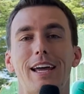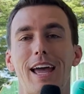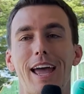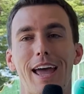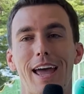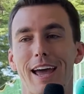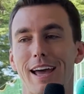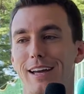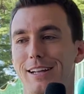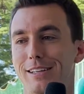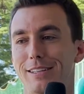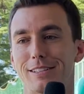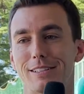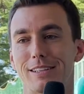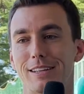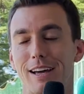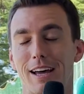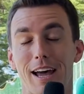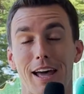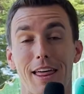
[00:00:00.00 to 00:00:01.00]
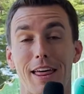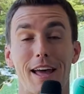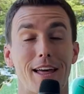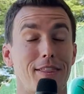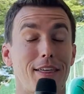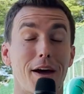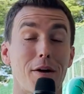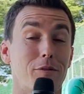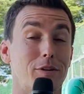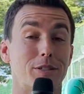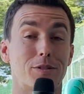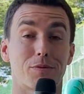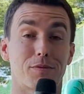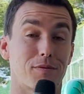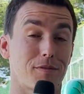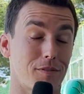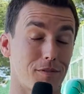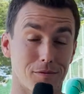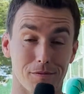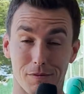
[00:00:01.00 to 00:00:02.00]
And that was
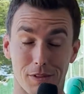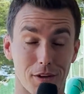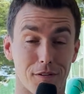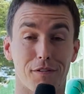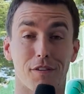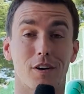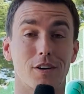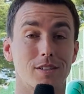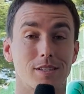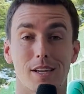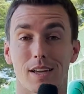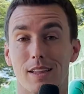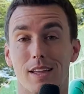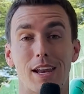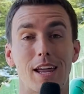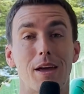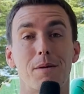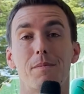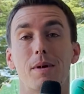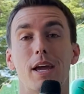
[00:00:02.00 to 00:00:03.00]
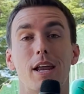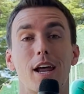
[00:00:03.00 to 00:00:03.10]
the first thing that hit me,